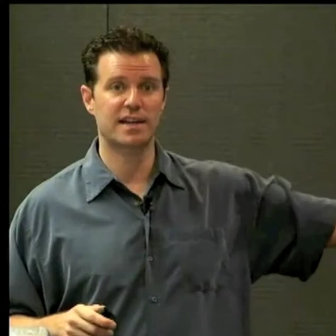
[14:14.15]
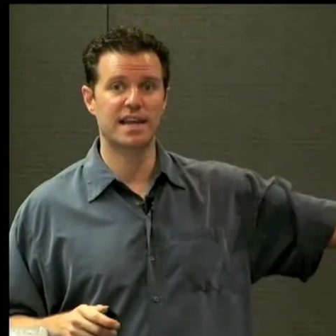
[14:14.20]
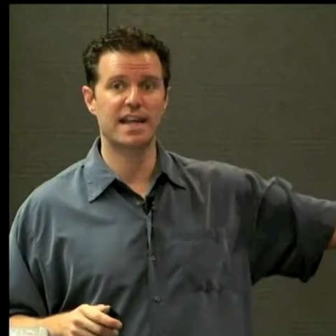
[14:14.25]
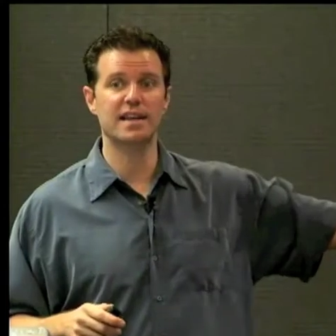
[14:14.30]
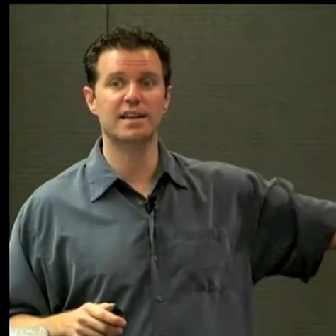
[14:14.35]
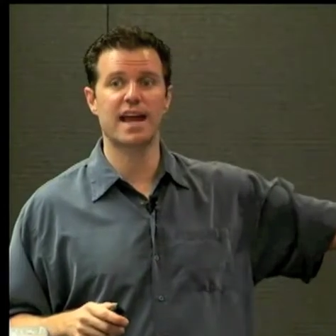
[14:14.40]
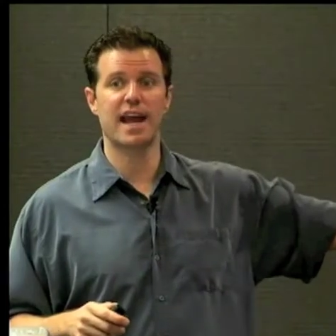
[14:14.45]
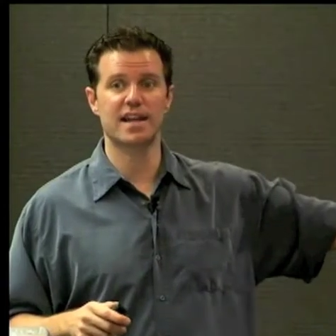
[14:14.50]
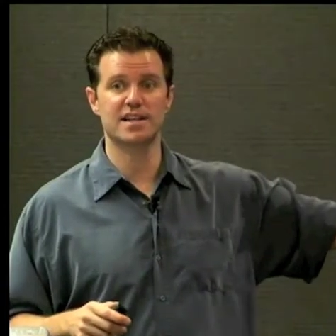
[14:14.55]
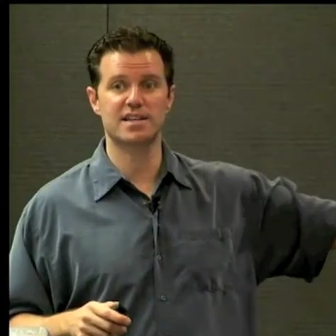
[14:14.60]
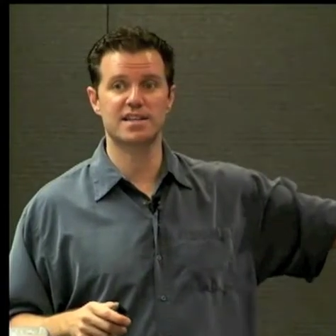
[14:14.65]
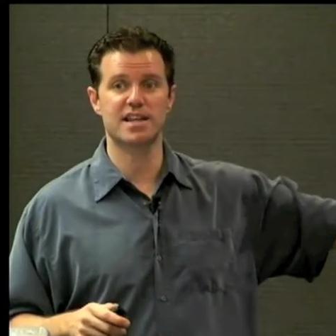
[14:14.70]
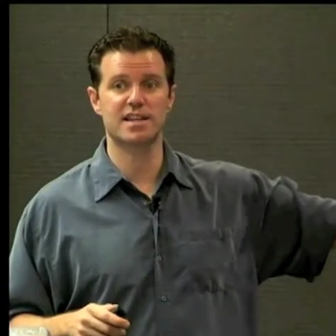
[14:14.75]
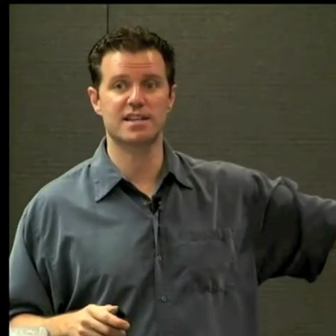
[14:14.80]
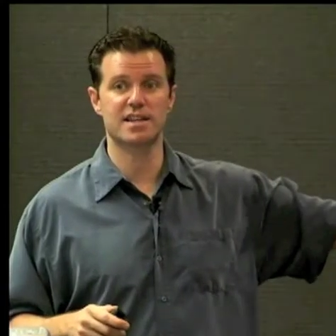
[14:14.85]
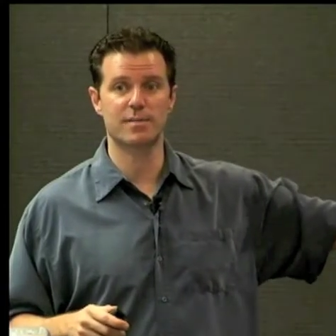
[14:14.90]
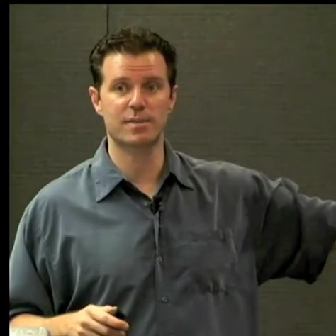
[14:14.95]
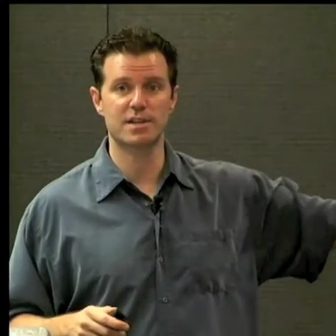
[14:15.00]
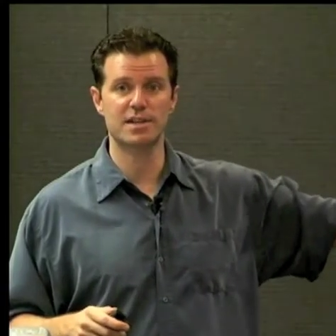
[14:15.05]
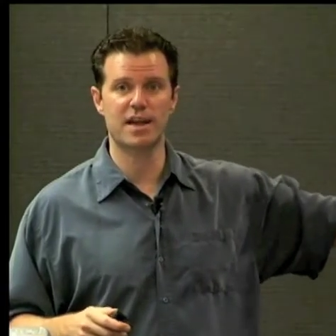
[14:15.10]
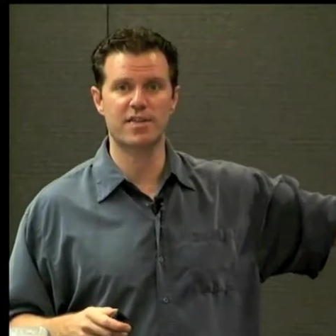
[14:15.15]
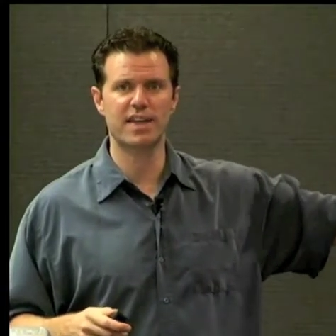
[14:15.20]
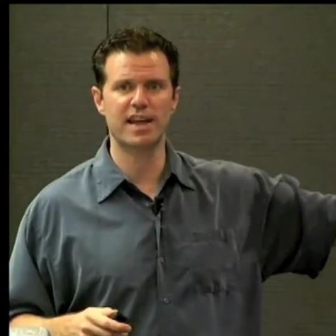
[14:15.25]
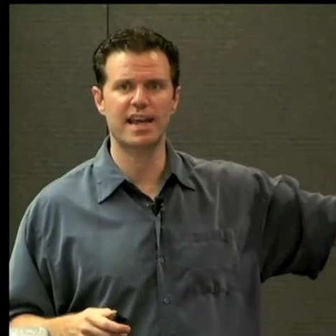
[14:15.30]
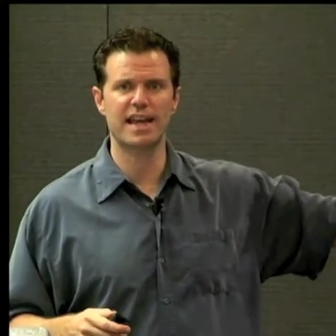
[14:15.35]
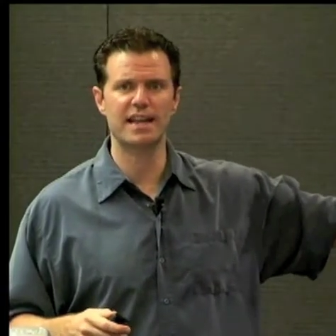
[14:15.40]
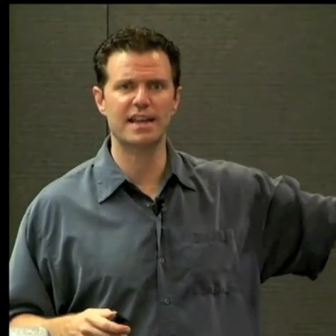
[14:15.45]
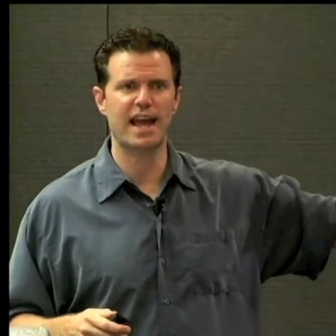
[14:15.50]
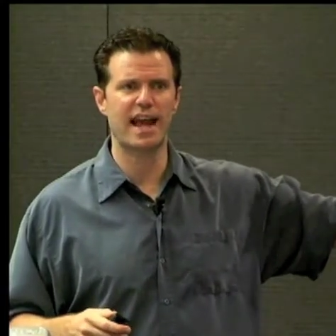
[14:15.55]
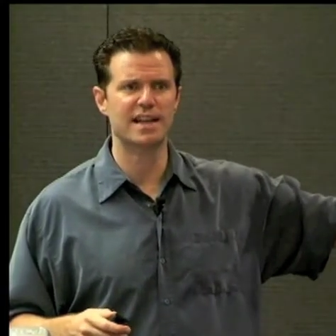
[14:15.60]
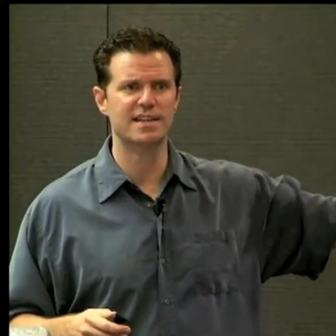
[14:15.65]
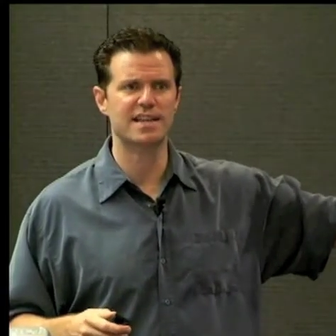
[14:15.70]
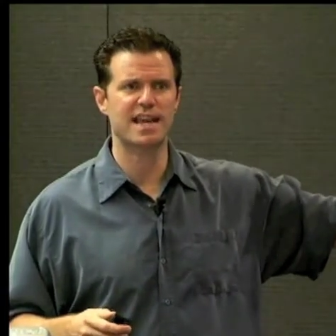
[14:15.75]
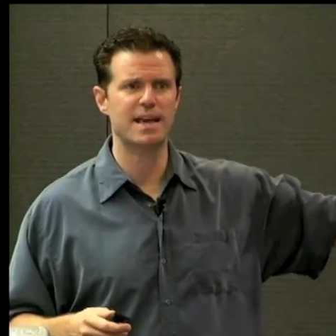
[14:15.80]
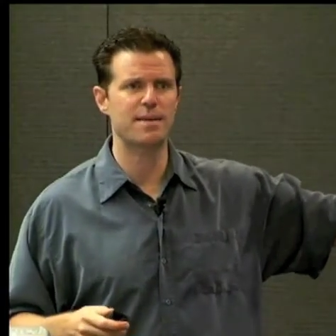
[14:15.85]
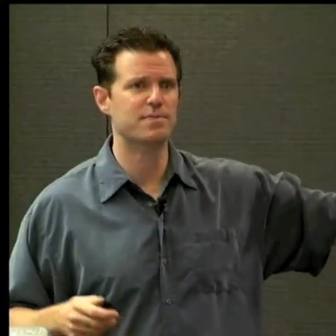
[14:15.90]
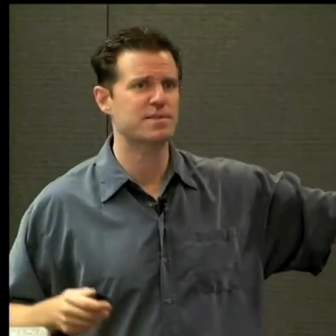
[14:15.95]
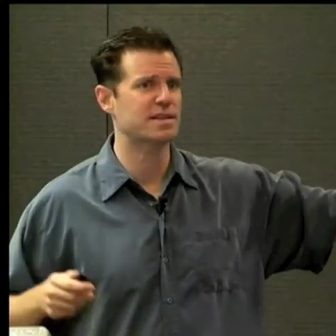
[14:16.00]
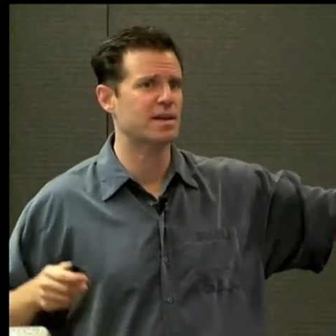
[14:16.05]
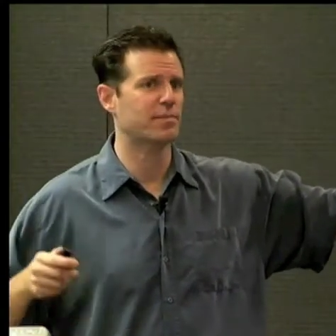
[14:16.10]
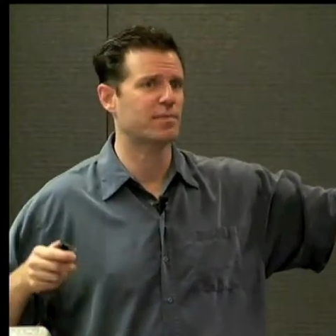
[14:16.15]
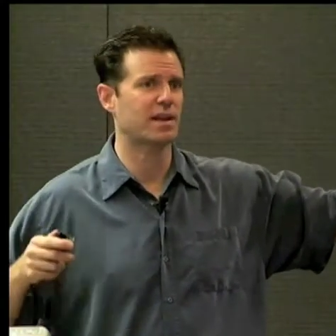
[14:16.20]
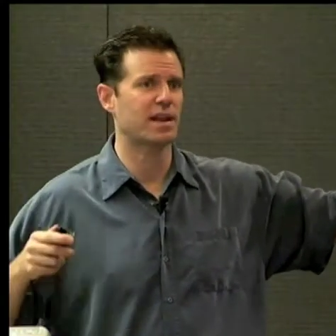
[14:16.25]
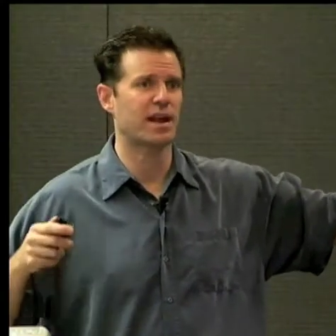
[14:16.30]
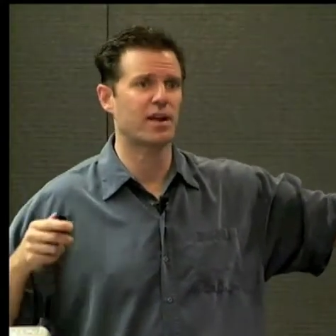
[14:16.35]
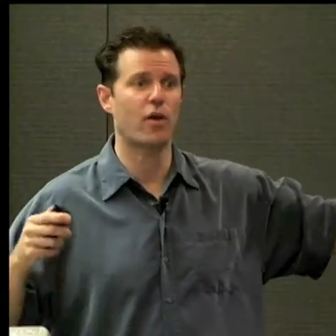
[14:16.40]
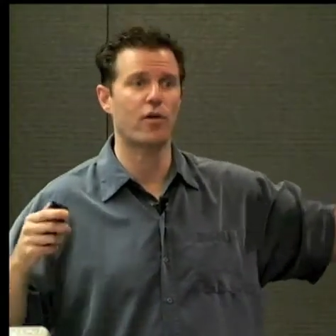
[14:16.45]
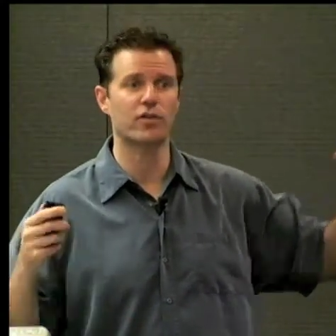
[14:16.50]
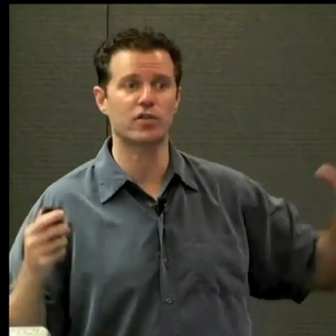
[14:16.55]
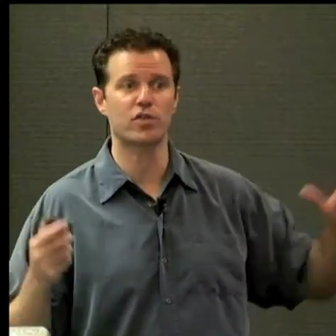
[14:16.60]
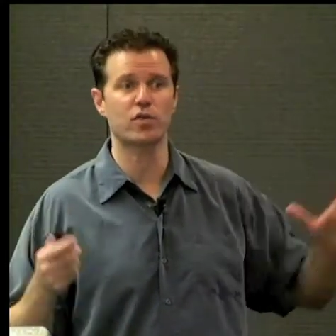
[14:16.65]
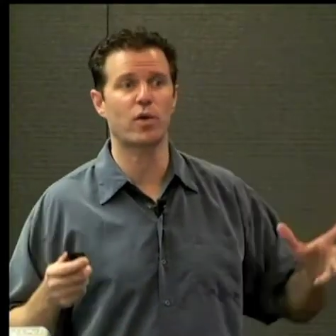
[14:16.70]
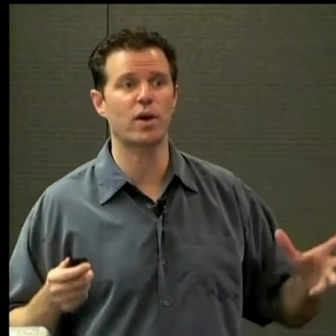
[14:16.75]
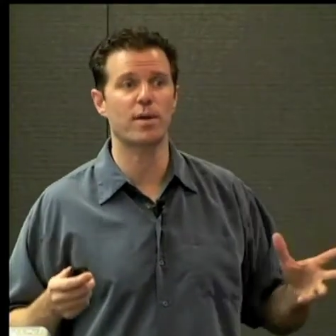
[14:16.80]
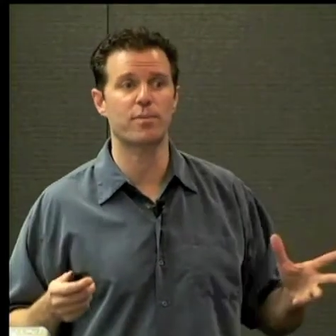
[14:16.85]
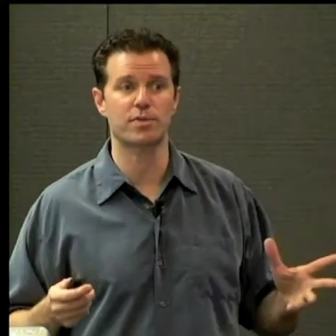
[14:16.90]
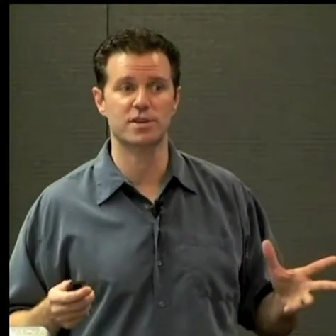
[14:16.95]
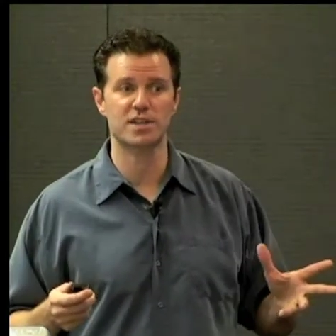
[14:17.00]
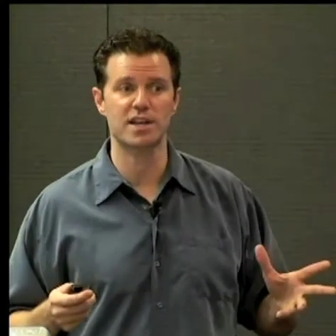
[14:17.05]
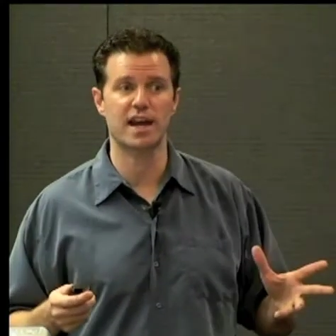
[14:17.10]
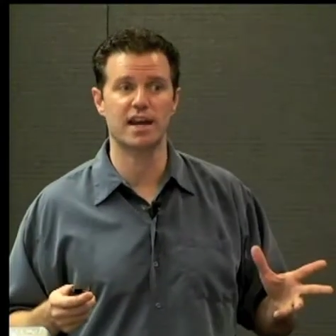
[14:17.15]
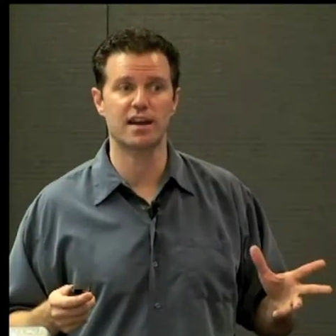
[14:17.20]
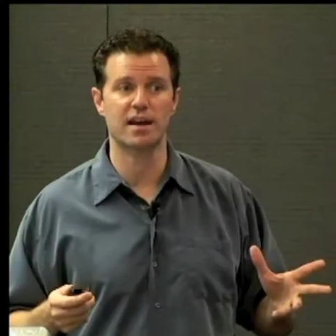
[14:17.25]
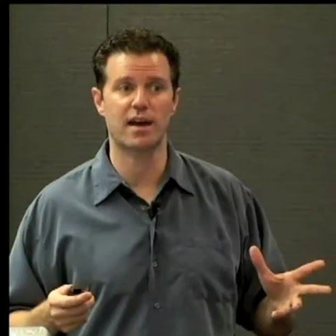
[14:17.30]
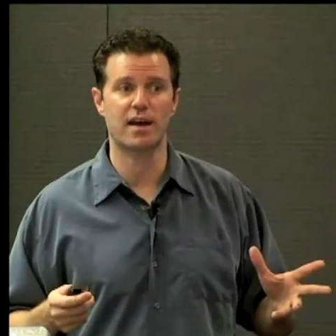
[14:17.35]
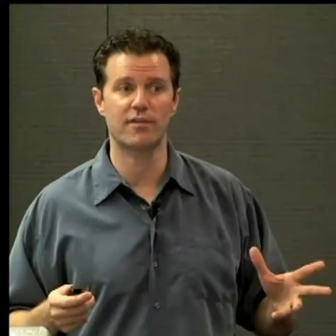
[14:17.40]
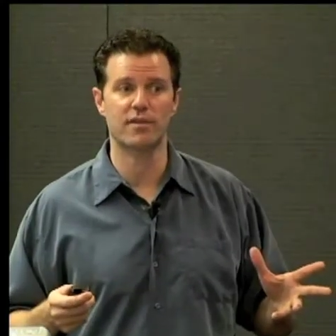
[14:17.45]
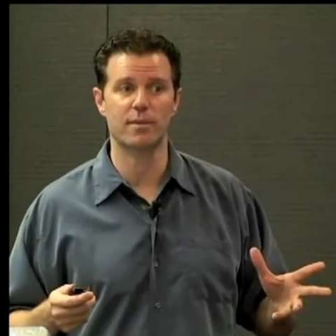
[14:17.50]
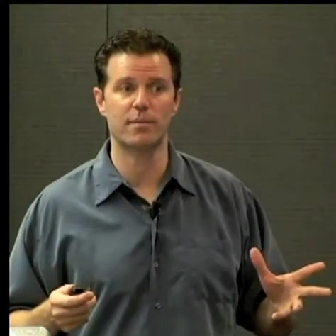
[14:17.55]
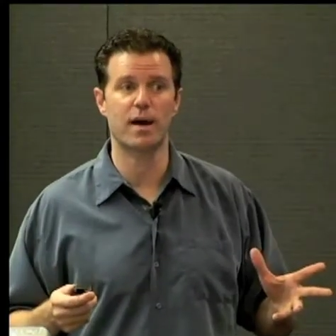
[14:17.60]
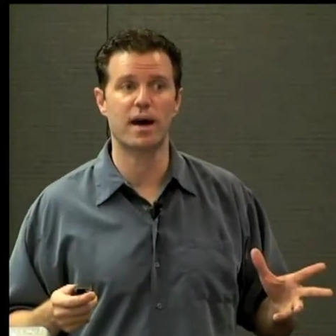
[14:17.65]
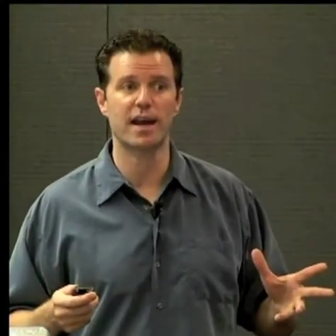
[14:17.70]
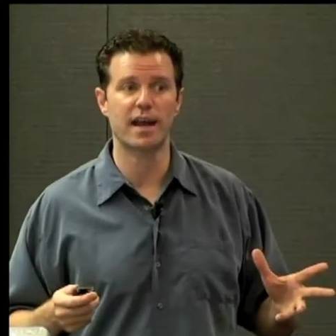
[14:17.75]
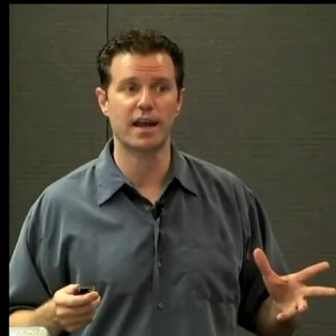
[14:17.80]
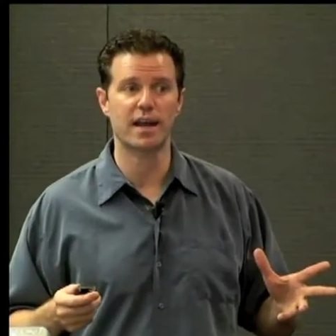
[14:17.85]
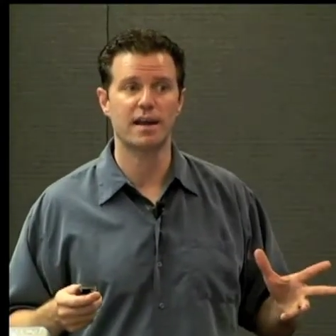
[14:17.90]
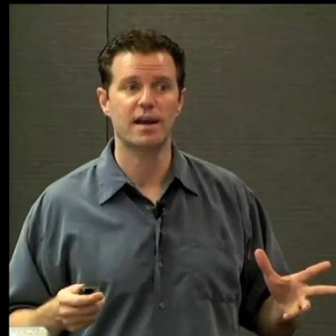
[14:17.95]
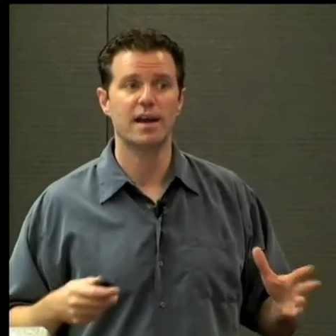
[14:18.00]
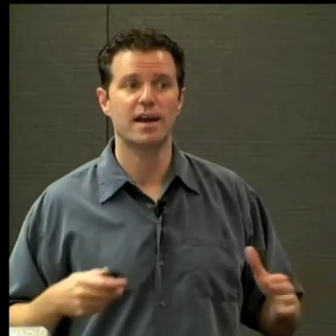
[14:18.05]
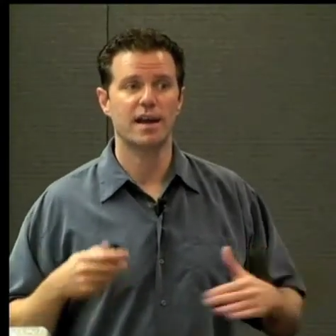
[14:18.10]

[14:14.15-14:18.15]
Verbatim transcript: Elance system, because I think Elance keeps something like over twenty percent of their money.